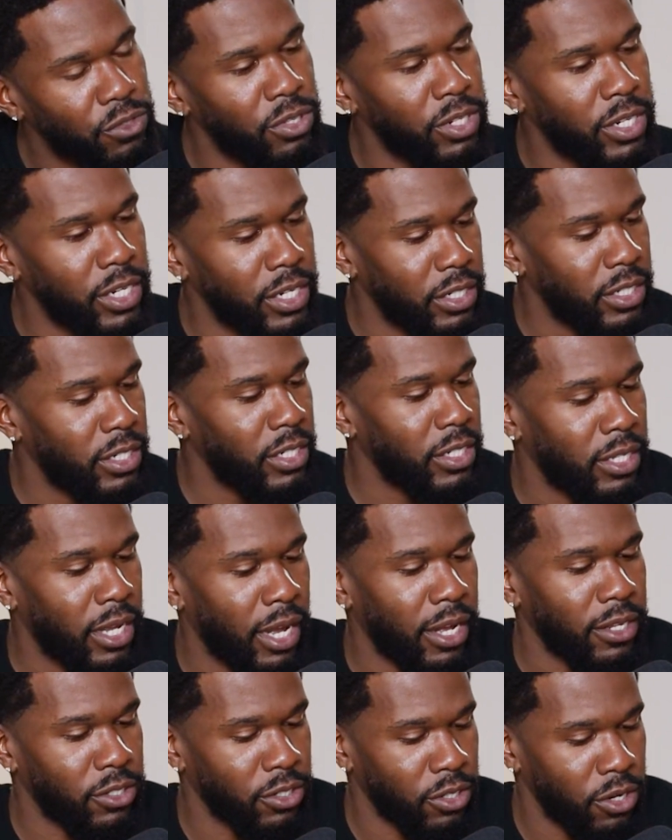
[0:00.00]
You didn't
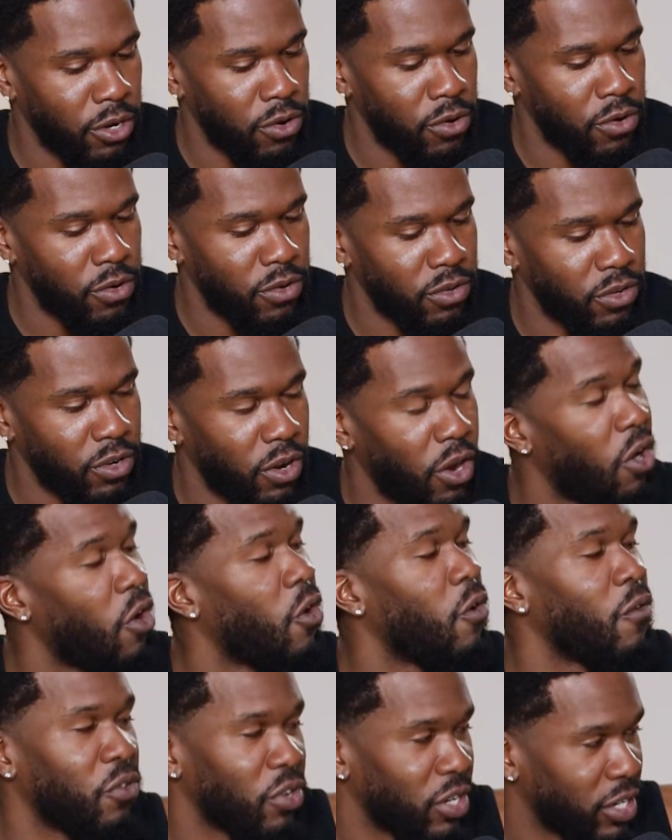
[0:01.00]
decide to go
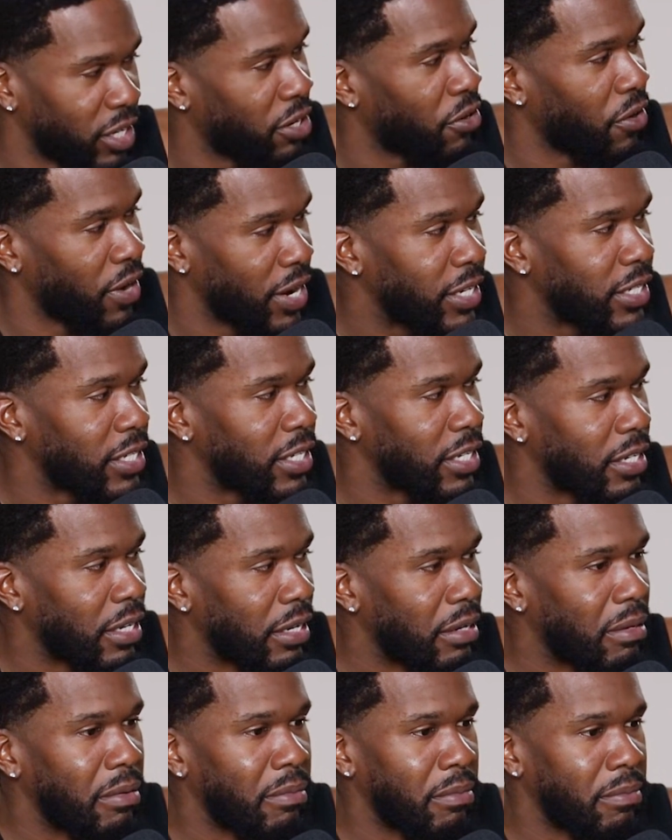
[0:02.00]
overly crazy
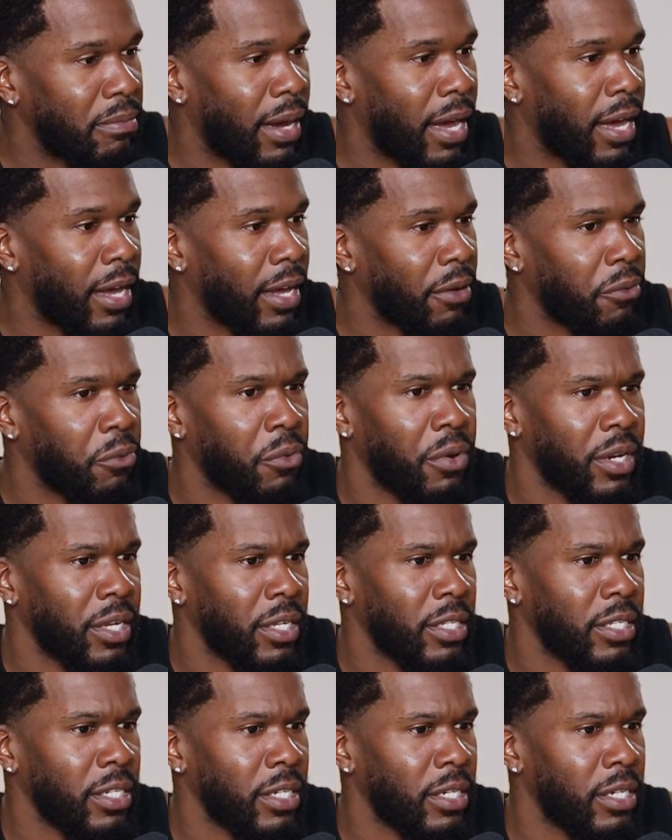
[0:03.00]
by
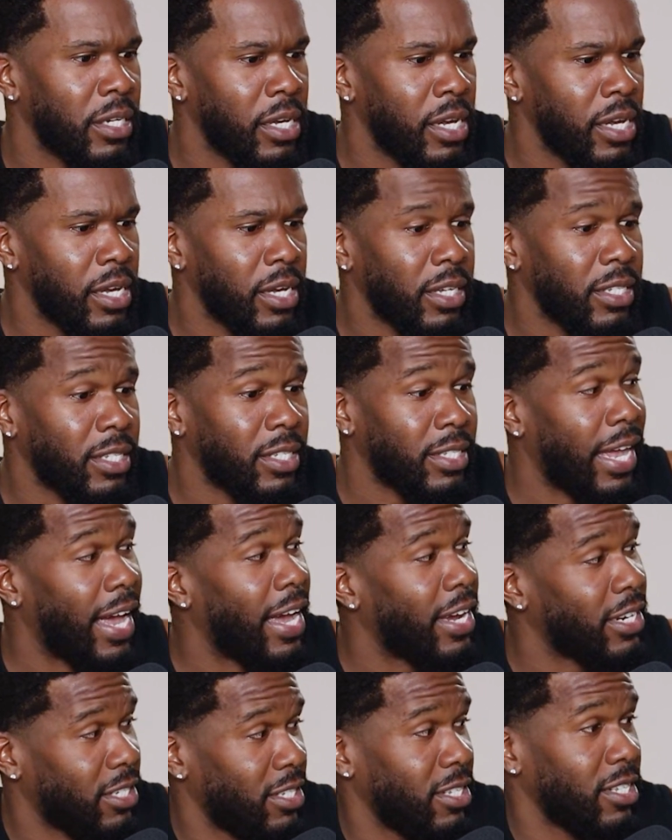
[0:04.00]
wanting to
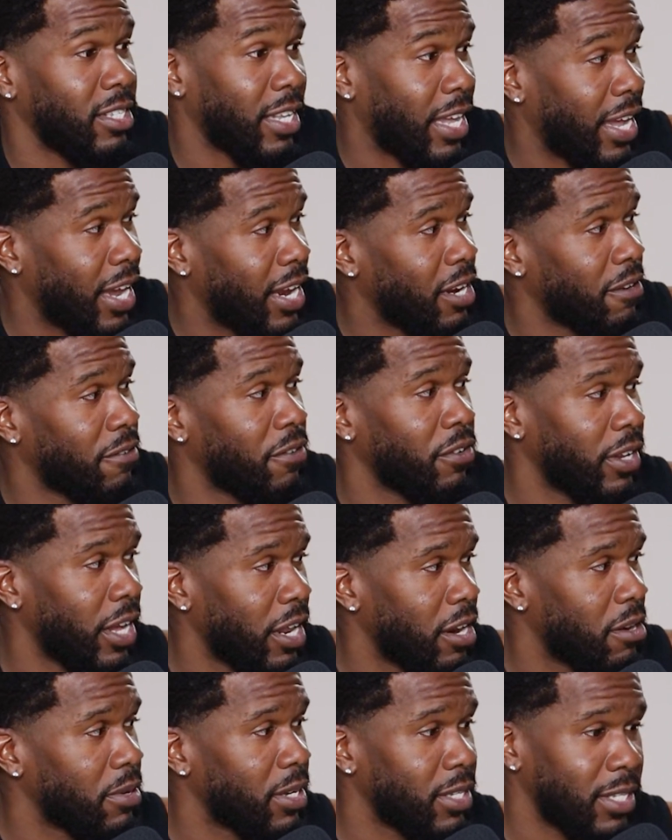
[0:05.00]
stash this candy for
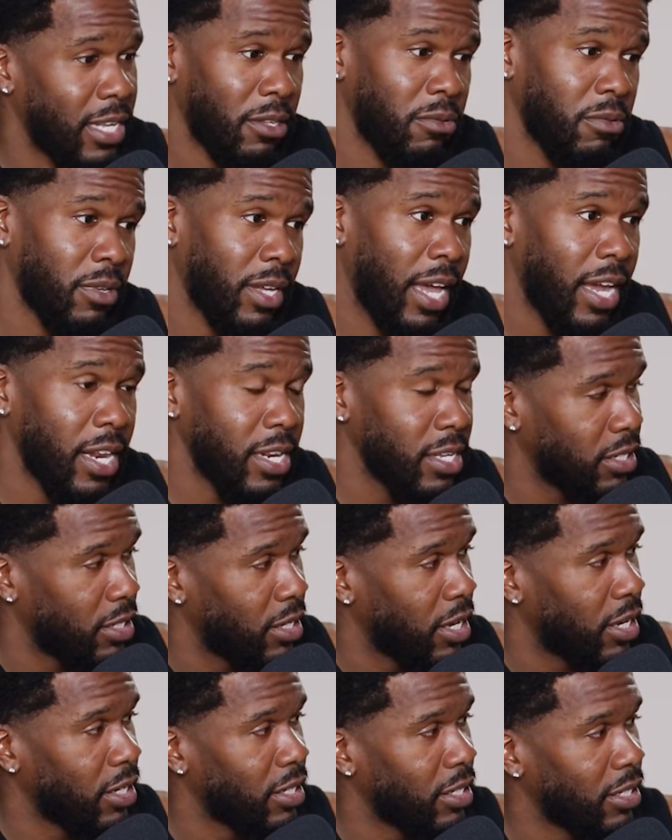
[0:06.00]
later, because that's what Cadence
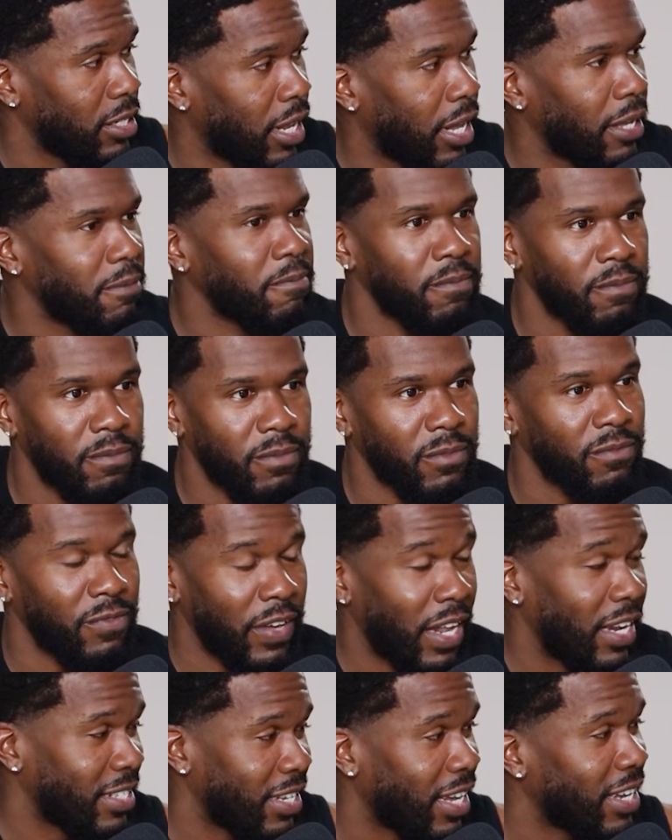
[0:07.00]
does. Like
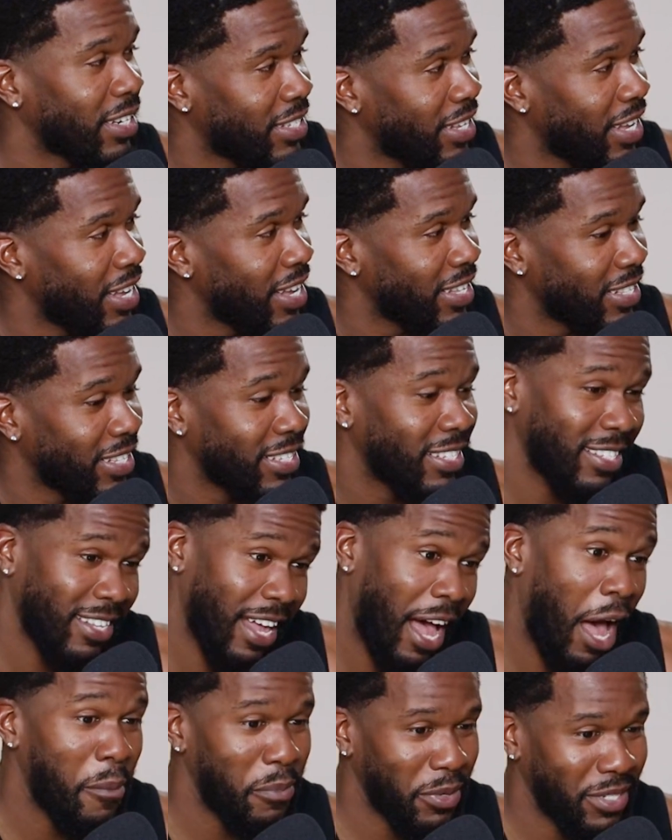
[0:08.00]
Valentine's Day, this is the
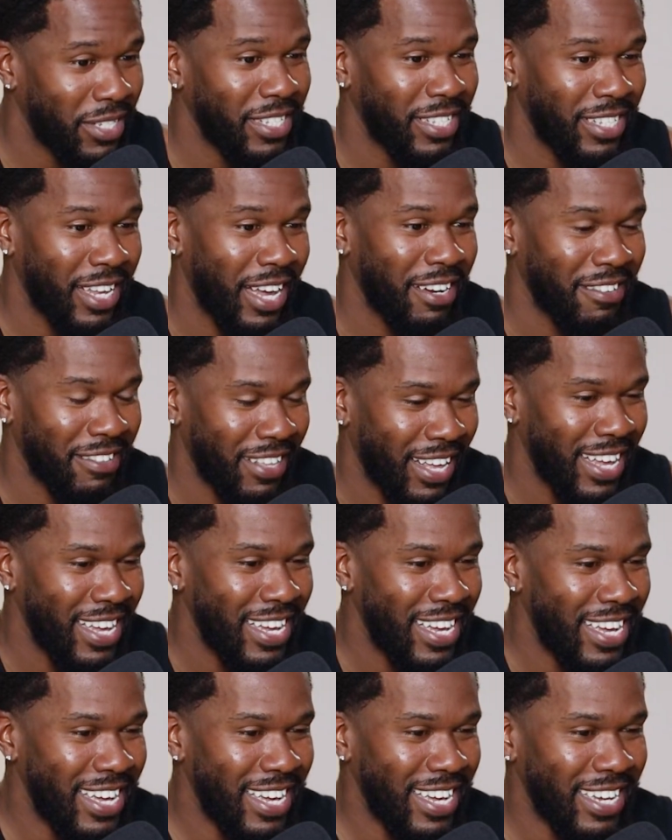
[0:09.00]
opposite side of that.
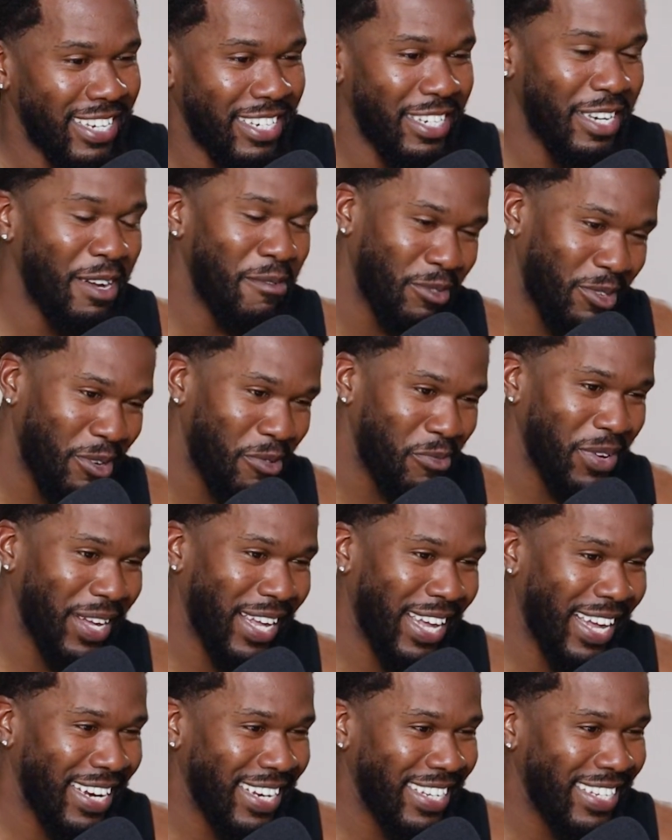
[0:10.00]
She comes home with
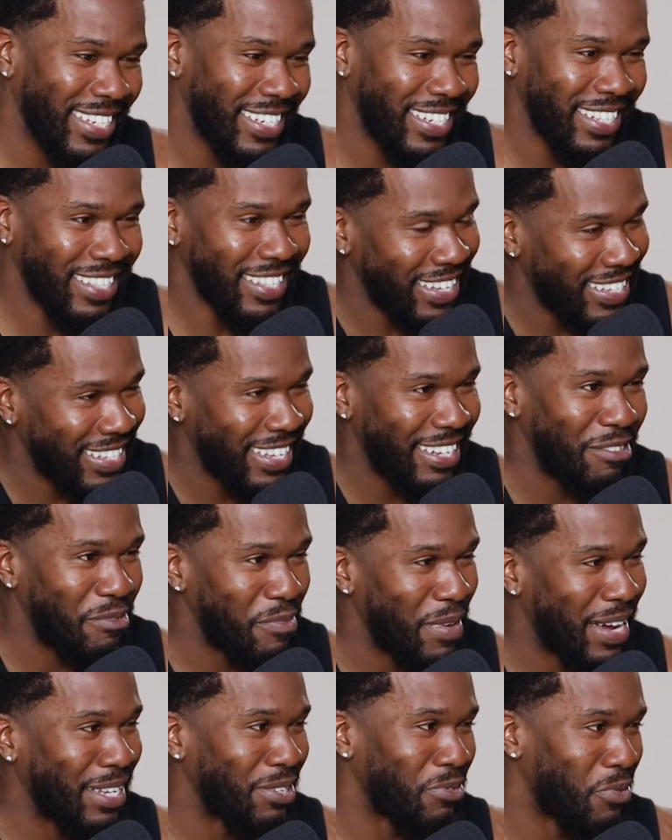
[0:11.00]
candy and she thinks that
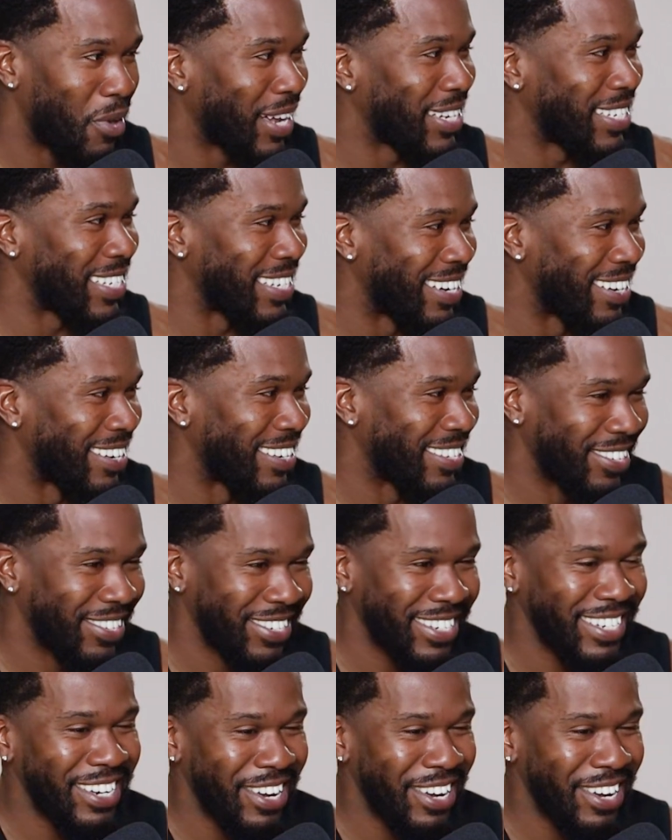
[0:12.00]
nobody's watching her, so she